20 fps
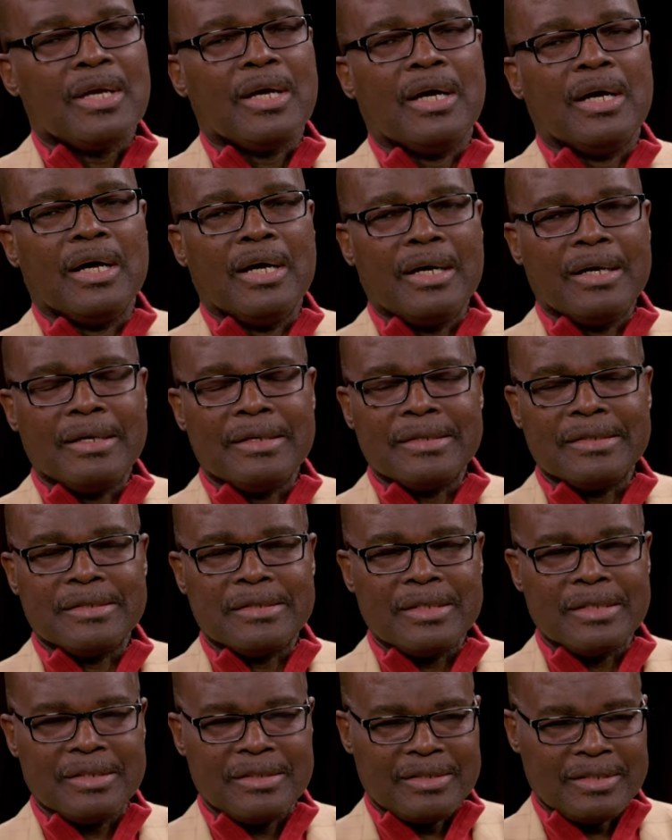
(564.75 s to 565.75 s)
uh, in,
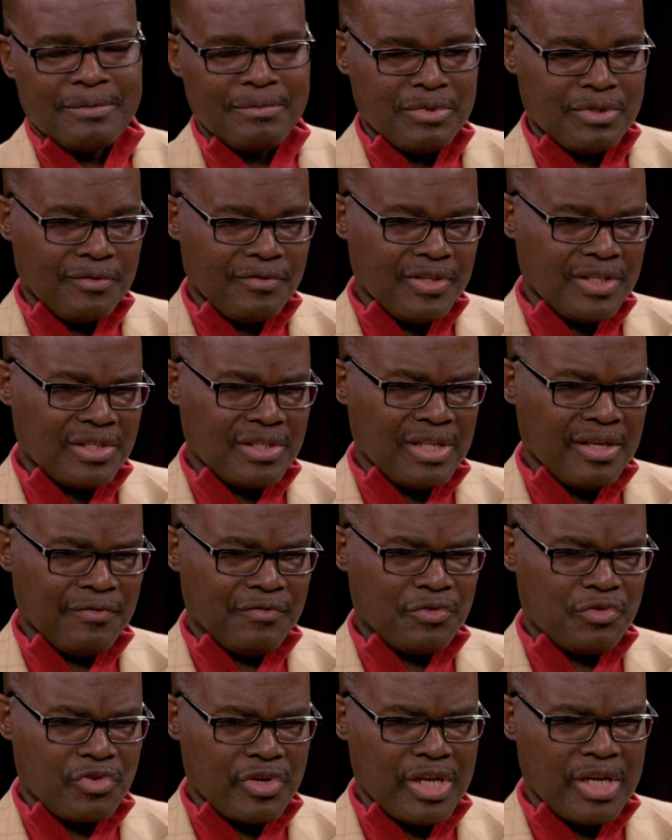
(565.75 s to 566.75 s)
in terms of the slave
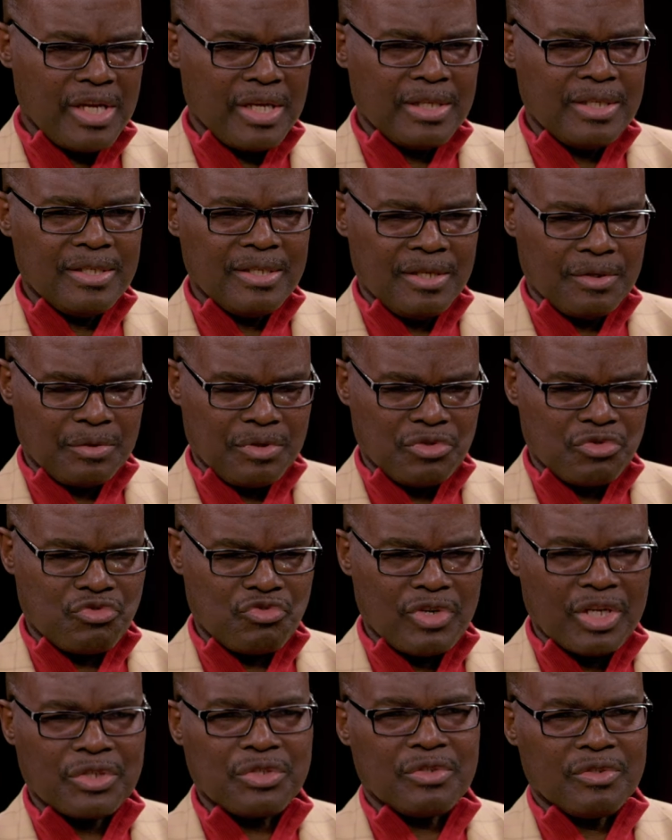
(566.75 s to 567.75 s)
trade, the
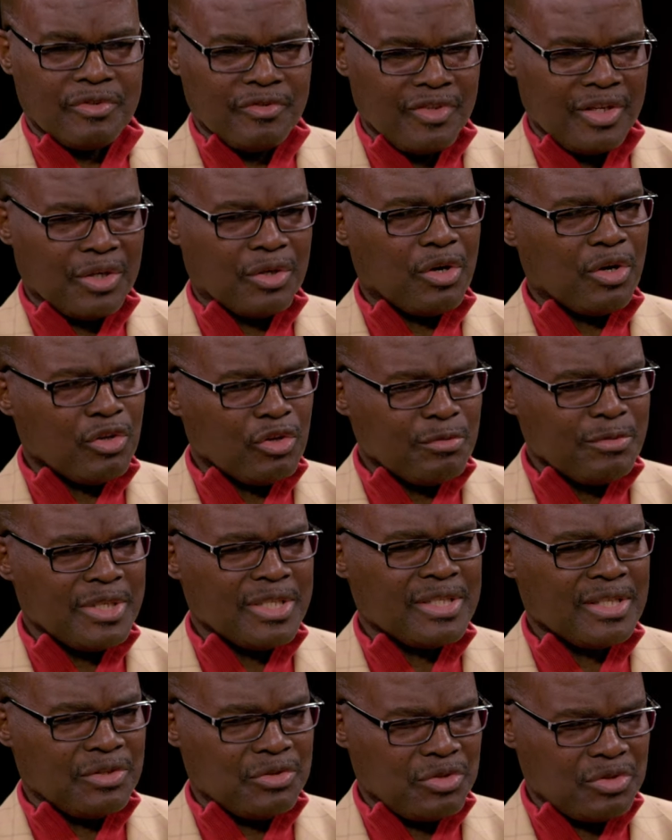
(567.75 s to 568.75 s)
construction of the
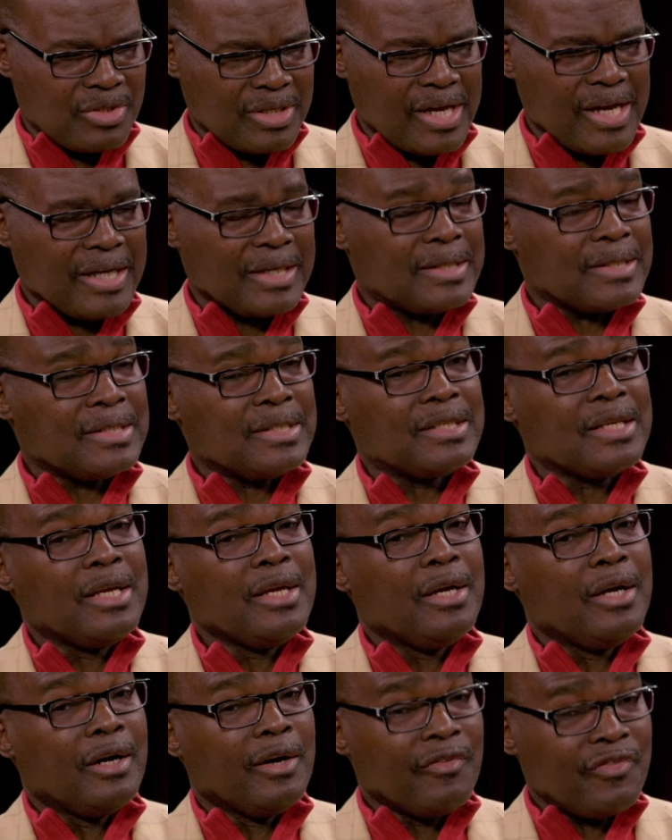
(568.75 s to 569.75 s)
economies and societies
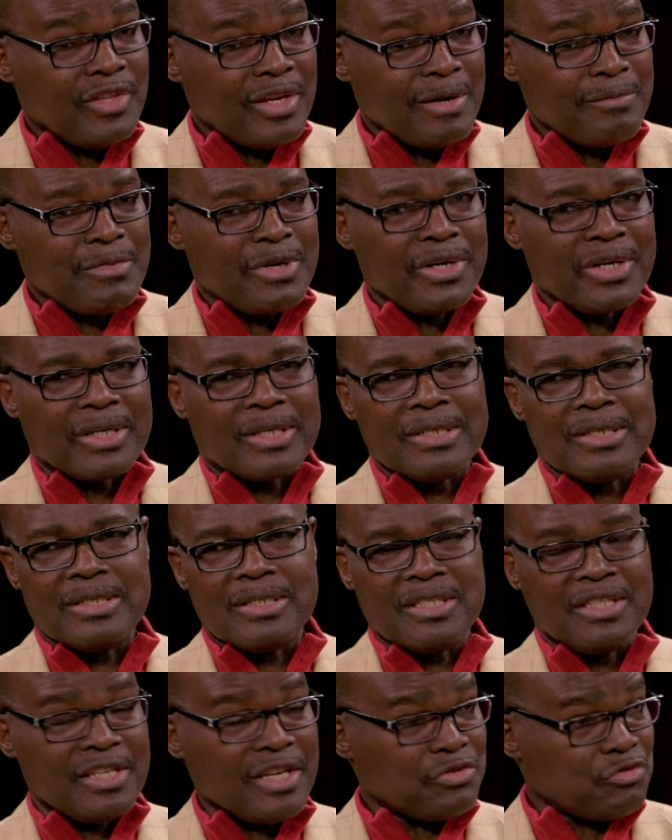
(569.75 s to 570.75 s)
of the Americas,
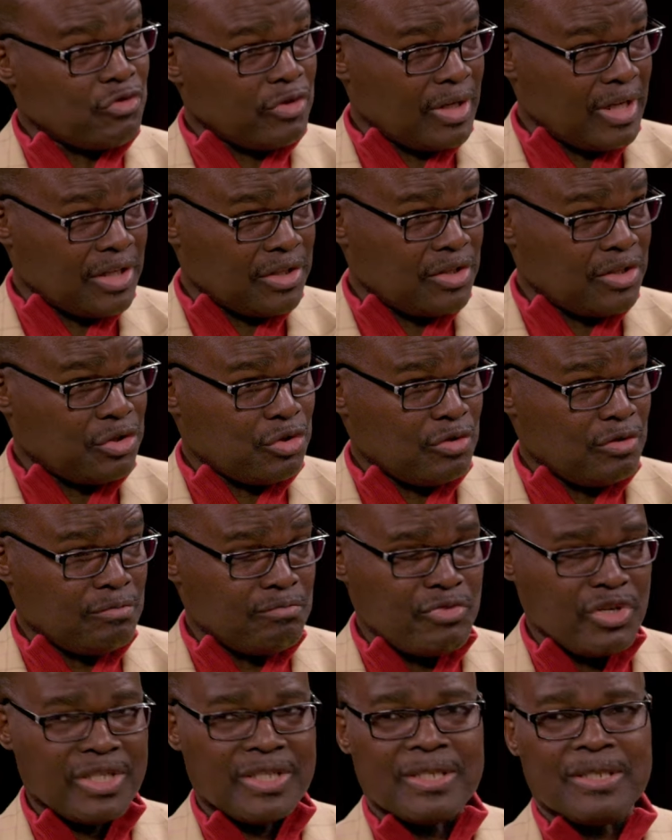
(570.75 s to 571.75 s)
industrialization of
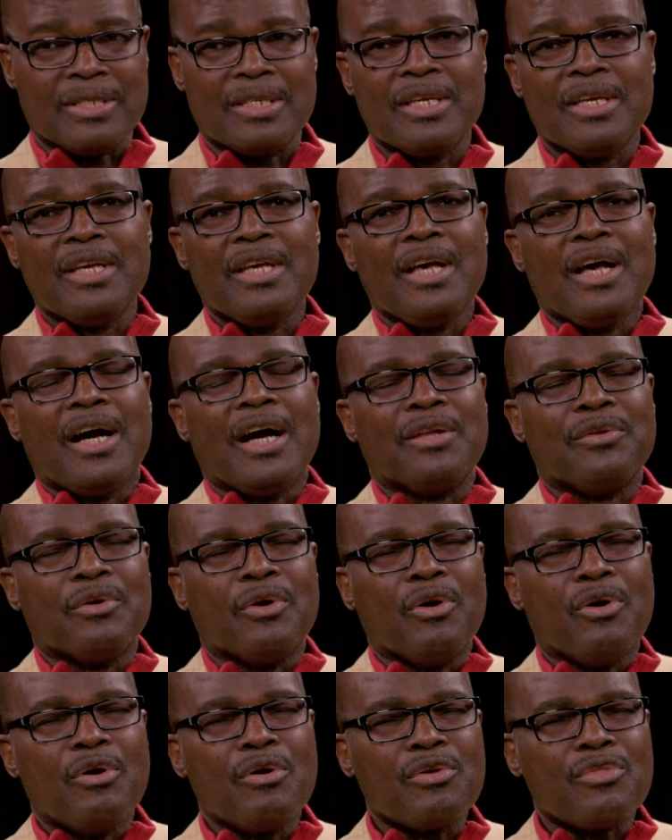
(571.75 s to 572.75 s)
Britain, and
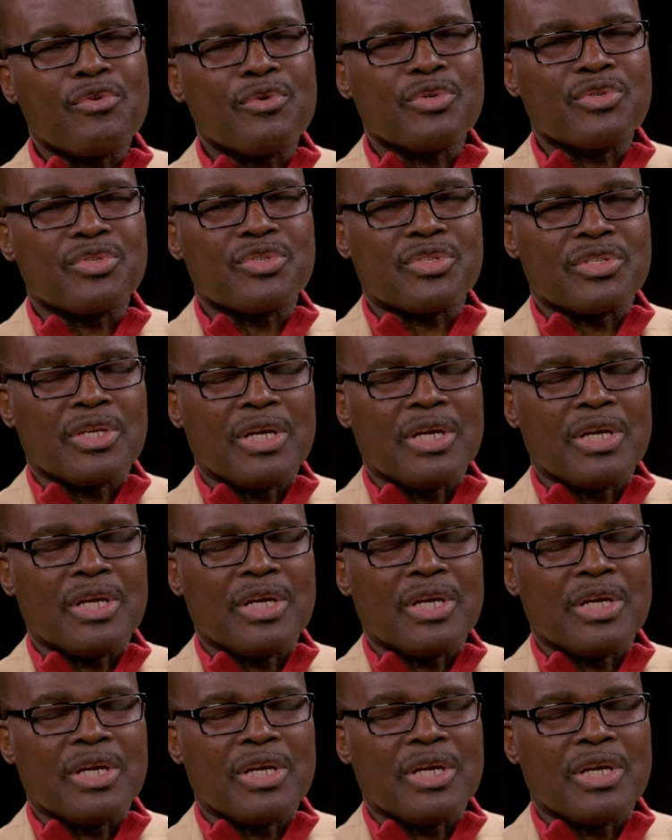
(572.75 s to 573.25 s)
all those.